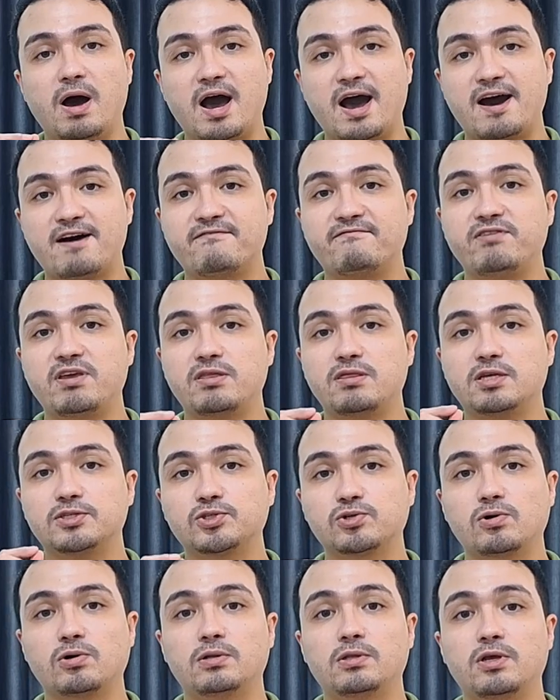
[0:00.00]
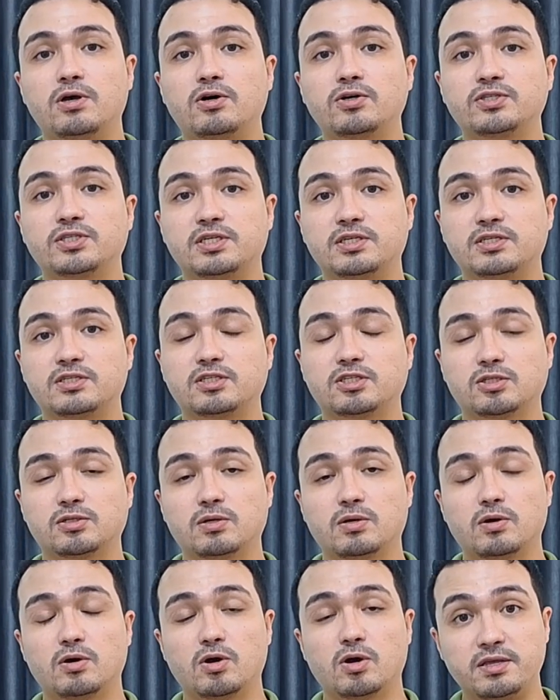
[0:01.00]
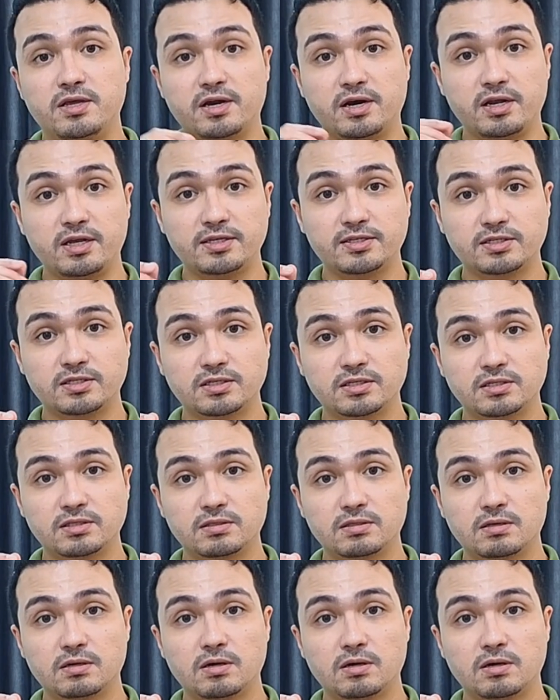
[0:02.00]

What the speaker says: having the scoliosis increase